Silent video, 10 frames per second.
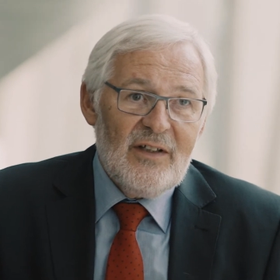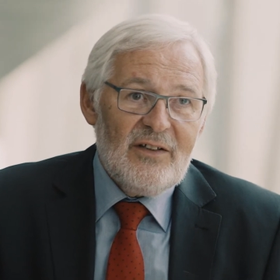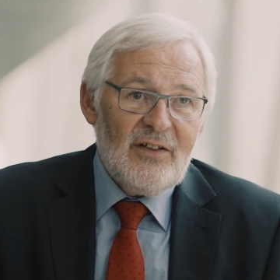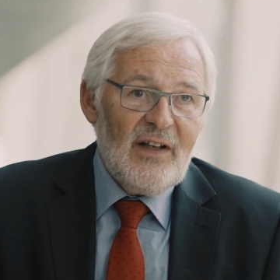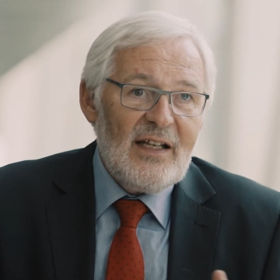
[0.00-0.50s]

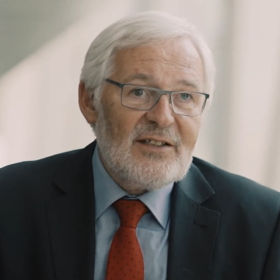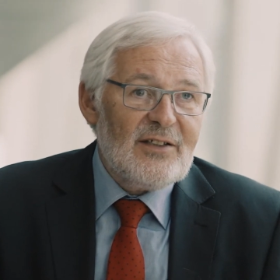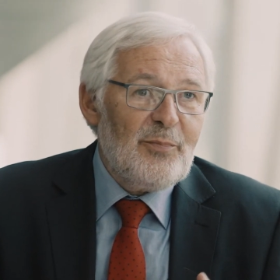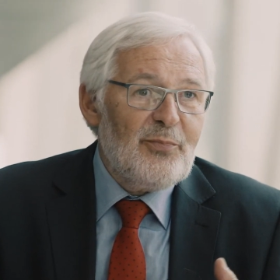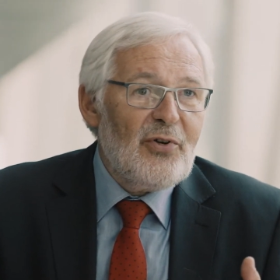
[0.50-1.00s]
So that's
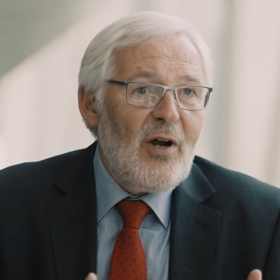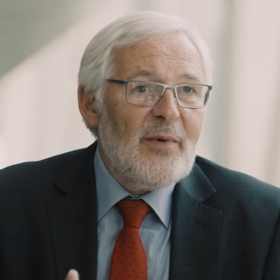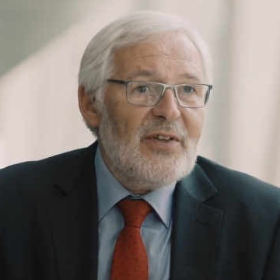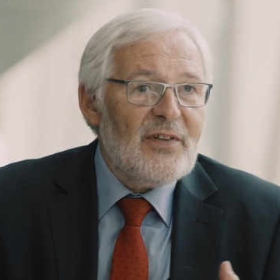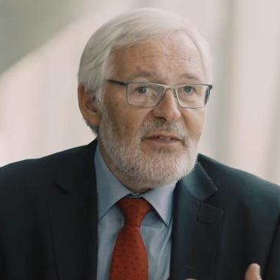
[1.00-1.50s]
the
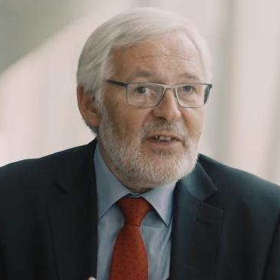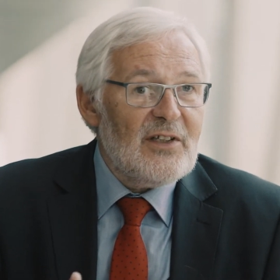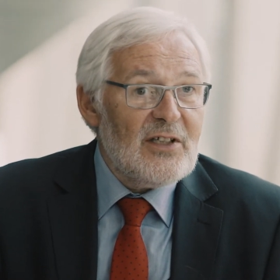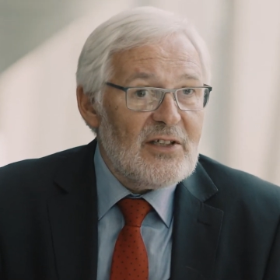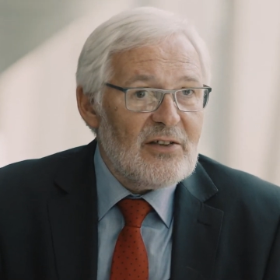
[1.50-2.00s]
promise of
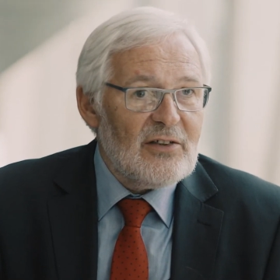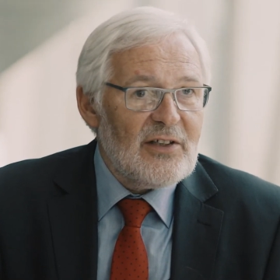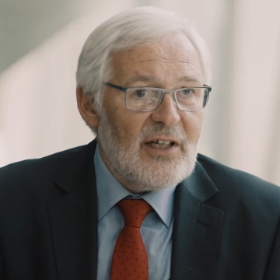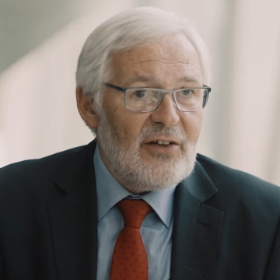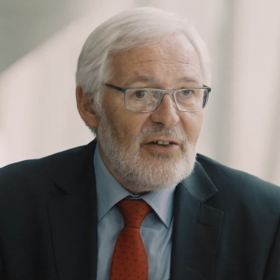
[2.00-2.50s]
the digital
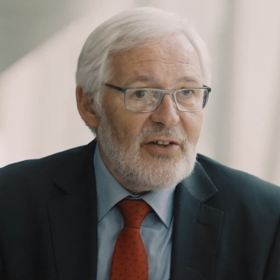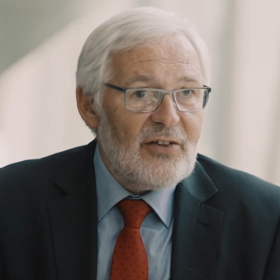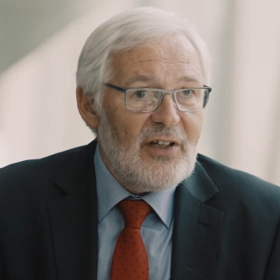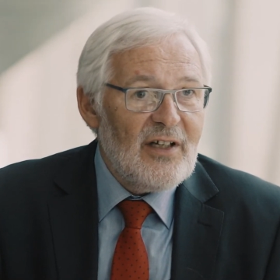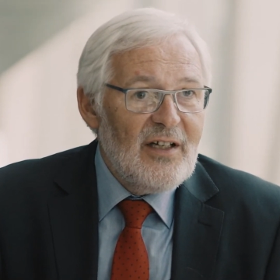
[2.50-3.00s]

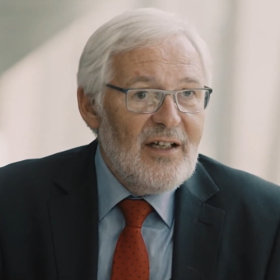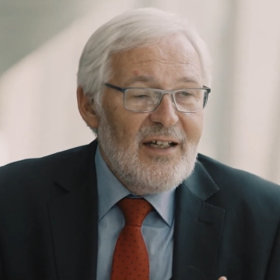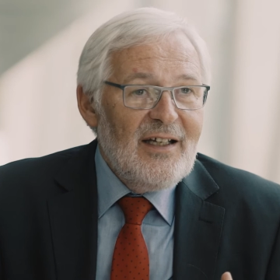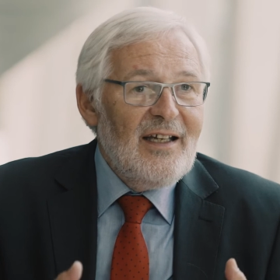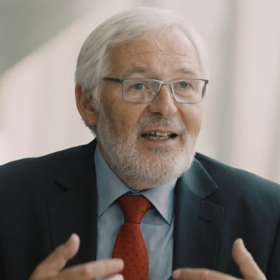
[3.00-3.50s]
technology.
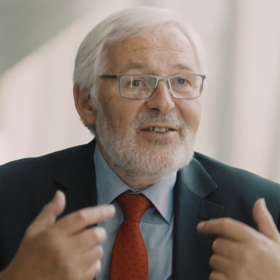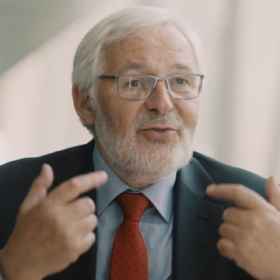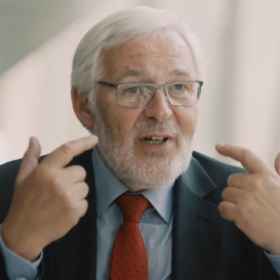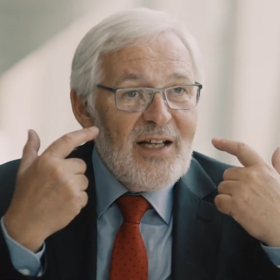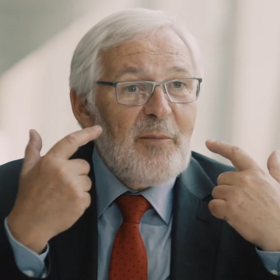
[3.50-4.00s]
It's
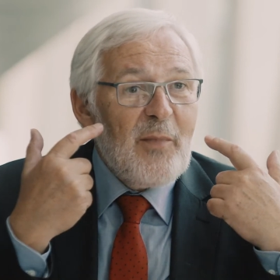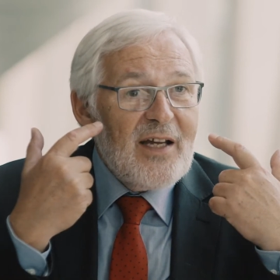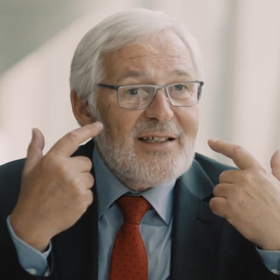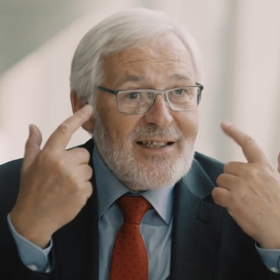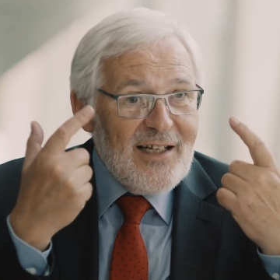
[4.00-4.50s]
really a
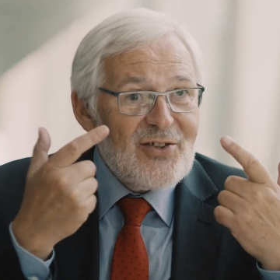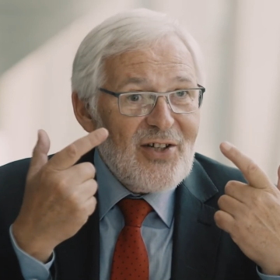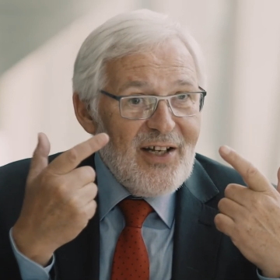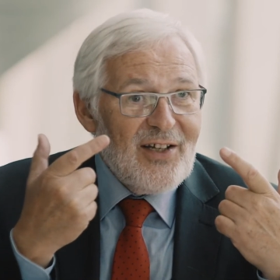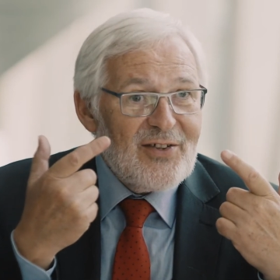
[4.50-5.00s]
mindset
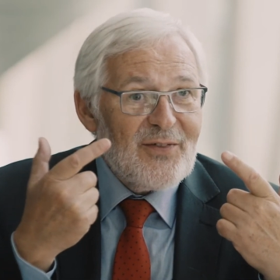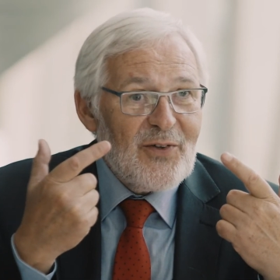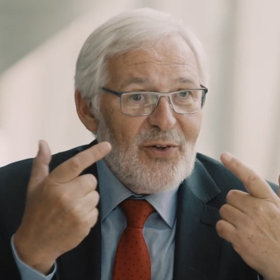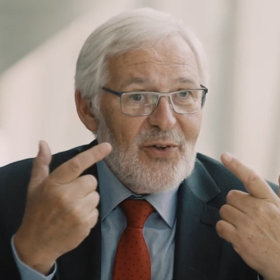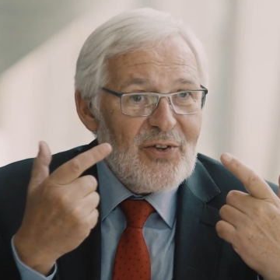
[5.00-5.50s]
change, of
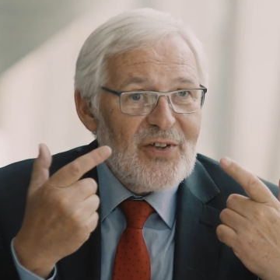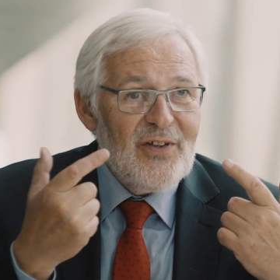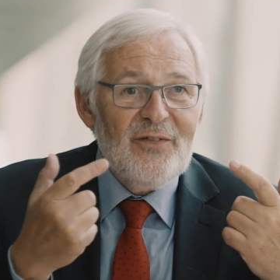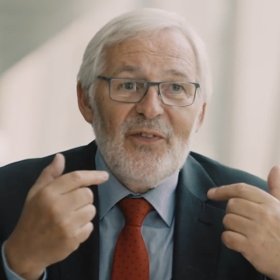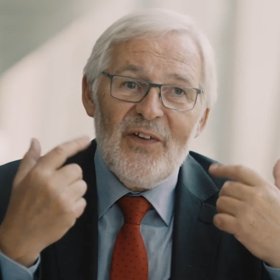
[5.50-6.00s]
course,
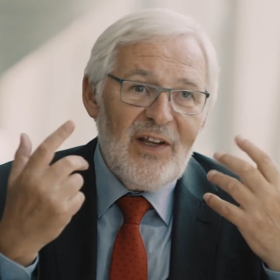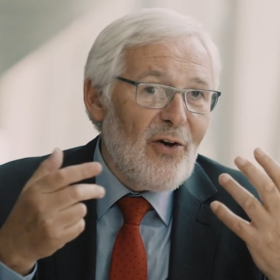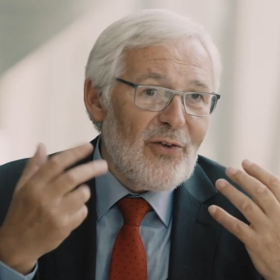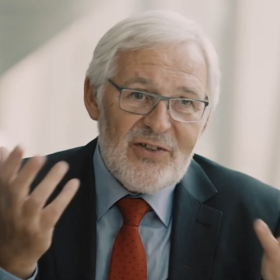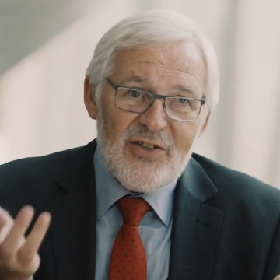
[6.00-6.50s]
for the
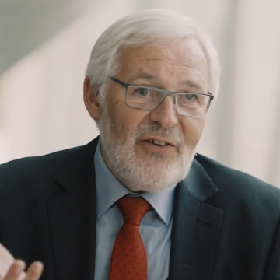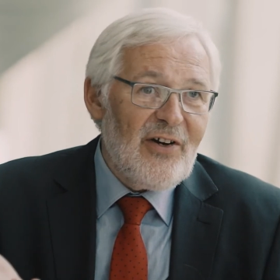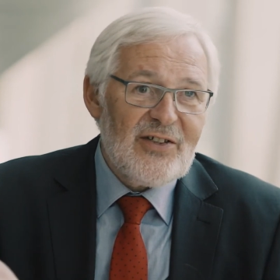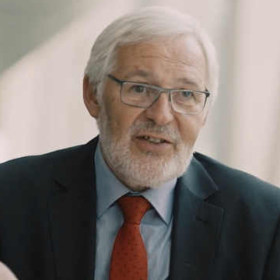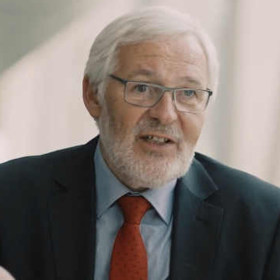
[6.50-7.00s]
older
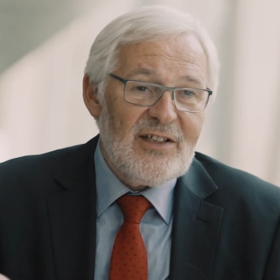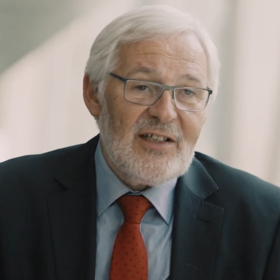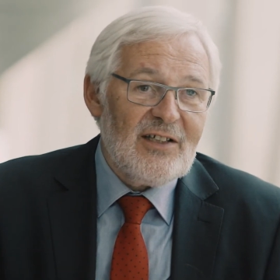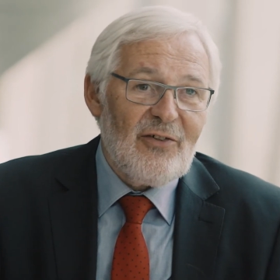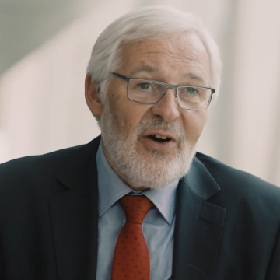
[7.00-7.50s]
generation that
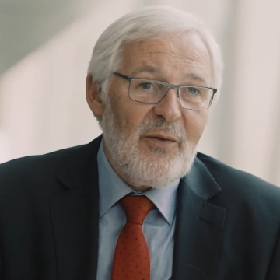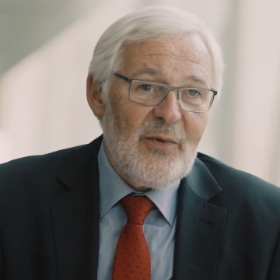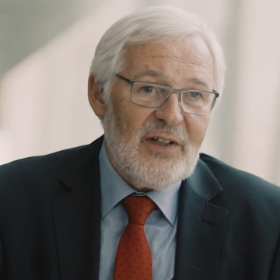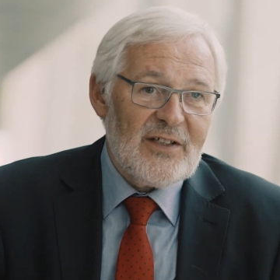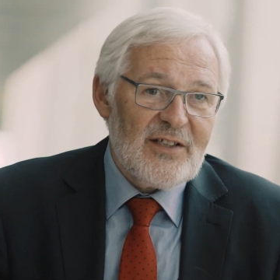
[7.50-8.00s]
didn't grow up
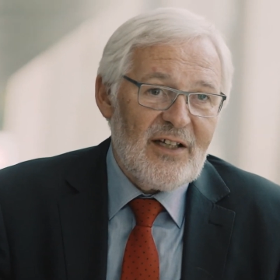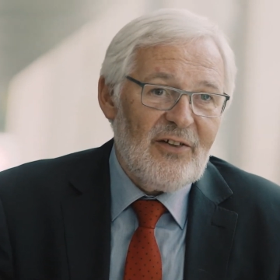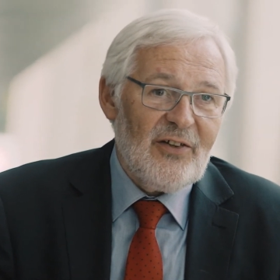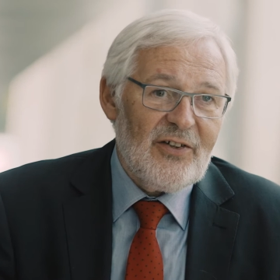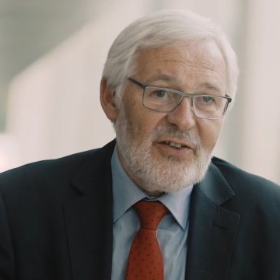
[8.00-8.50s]
with this
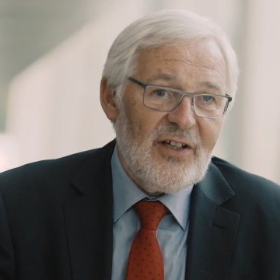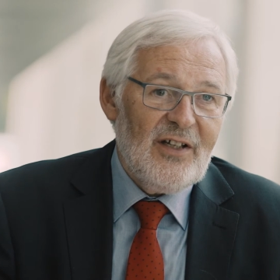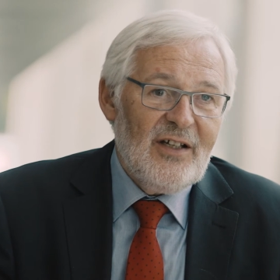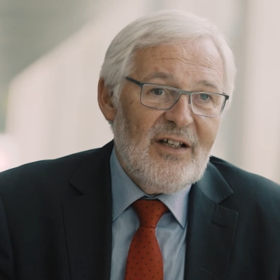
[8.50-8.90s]
technology.